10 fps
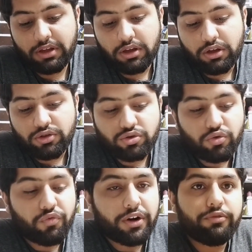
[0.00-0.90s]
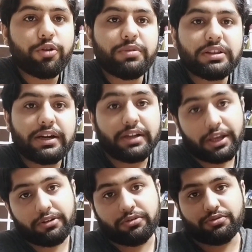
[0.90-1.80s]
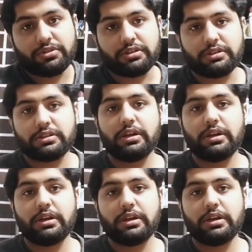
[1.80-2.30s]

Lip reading: So what would be the diagnosis?